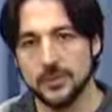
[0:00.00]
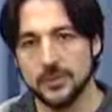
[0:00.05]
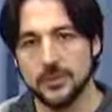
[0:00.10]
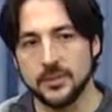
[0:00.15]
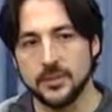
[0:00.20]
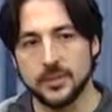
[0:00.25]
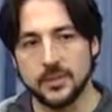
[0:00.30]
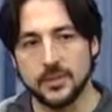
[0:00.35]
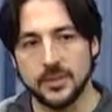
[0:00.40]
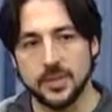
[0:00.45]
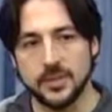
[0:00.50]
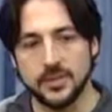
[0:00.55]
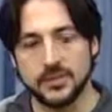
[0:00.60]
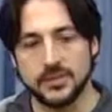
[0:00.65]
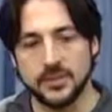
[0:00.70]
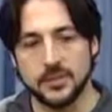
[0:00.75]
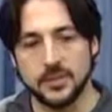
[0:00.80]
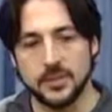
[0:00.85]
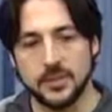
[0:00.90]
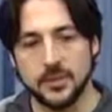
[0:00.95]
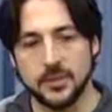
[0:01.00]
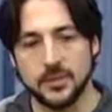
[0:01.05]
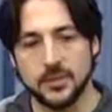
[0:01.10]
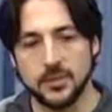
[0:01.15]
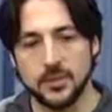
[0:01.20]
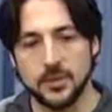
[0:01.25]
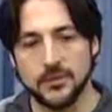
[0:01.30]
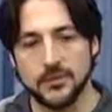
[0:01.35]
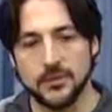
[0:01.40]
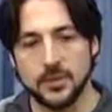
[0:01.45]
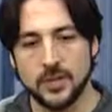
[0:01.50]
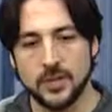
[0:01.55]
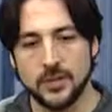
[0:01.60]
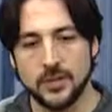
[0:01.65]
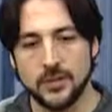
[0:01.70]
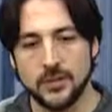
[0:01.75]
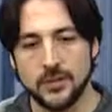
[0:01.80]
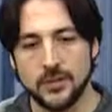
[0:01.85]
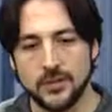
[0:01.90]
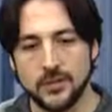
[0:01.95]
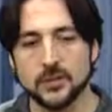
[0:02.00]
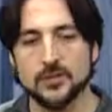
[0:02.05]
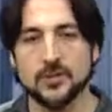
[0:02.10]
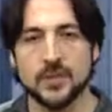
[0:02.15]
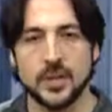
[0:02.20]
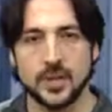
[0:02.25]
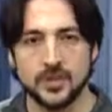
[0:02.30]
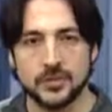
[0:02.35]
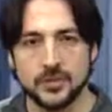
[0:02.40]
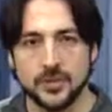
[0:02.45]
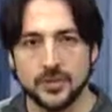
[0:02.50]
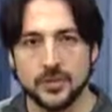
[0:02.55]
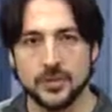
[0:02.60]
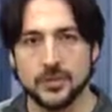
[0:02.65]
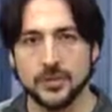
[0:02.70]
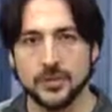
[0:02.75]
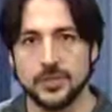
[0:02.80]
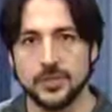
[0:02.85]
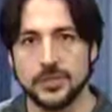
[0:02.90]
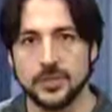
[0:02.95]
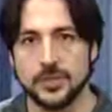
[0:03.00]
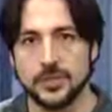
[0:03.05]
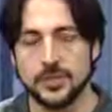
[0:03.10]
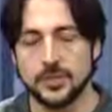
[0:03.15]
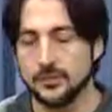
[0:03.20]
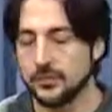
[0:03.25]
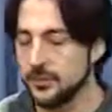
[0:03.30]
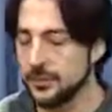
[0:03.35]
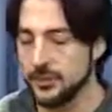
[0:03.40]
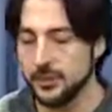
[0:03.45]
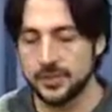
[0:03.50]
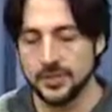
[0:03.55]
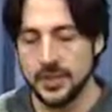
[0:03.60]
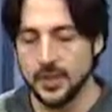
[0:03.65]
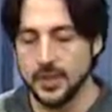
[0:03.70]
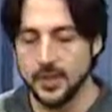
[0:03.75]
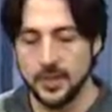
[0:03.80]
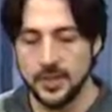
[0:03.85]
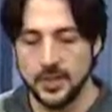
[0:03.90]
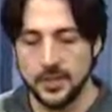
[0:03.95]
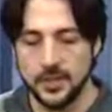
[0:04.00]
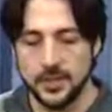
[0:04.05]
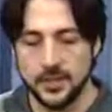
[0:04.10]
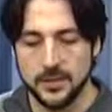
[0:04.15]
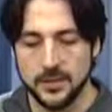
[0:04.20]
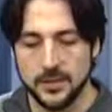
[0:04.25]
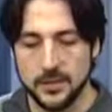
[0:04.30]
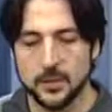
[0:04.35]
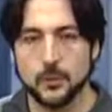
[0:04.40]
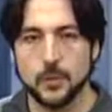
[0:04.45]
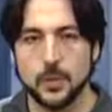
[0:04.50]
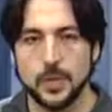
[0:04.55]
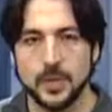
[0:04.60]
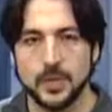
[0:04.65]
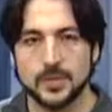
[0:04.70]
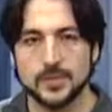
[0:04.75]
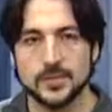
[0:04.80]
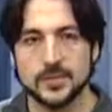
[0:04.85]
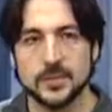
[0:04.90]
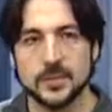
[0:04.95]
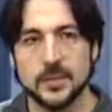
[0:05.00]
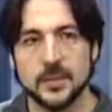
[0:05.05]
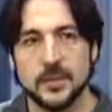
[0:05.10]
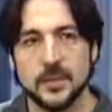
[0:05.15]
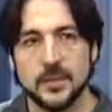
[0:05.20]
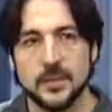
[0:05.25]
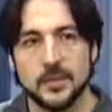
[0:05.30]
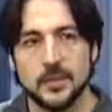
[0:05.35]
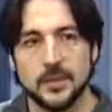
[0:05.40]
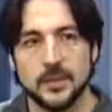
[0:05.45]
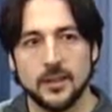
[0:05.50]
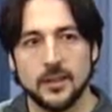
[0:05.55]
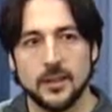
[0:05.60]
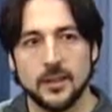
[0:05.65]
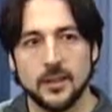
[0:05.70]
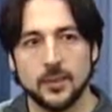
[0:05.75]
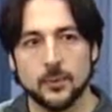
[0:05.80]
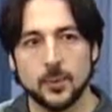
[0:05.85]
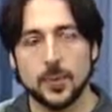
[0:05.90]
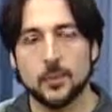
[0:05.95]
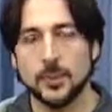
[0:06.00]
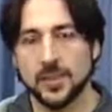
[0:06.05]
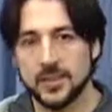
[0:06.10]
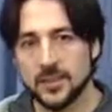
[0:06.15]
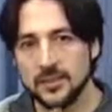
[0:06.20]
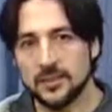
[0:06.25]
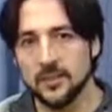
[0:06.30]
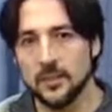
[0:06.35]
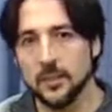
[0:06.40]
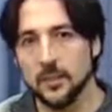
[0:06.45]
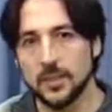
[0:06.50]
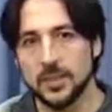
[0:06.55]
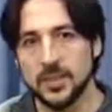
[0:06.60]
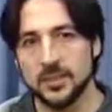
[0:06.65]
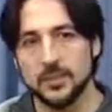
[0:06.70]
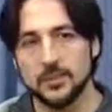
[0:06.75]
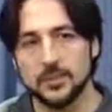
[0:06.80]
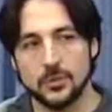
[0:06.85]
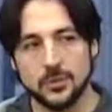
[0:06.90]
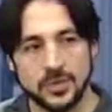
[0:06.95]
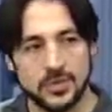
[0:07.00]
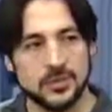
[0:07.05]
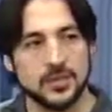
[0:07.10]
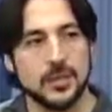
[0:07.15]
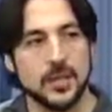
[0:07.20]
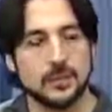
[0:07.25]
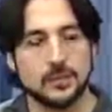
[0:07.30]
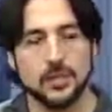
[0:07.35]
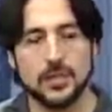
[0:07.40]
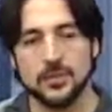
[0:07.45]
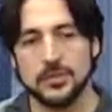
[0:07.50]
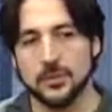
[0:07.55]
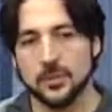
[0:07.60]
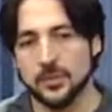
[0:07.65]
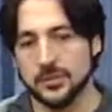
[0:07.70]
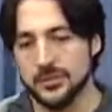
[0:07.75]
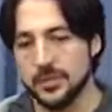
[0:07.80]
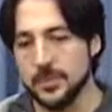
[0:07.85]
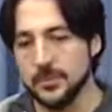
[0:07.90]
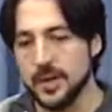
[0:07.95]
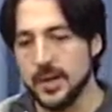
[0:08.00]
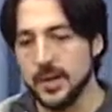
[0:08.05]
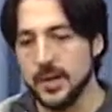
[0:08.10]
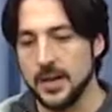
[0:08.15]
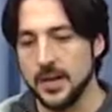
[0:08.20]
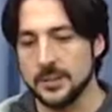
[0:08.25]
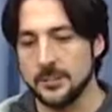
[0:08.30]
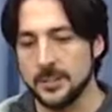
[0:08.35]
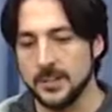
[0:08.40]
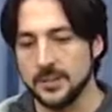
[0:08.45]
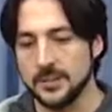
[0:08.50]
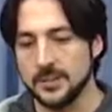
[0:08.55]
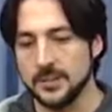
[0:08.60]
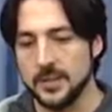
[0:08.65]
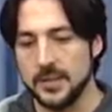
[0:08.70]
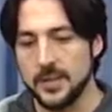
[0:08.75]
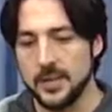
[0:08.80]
the next issue of our Theosophical Journey, the journal, The Quest, will be devoted to this subject of the Mahatmas.